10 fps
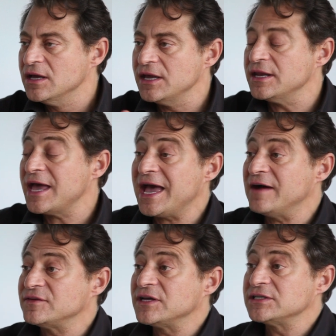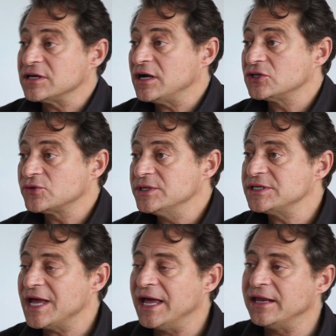in 6
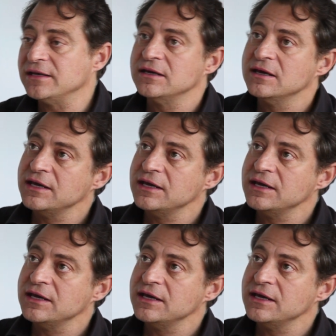countries, and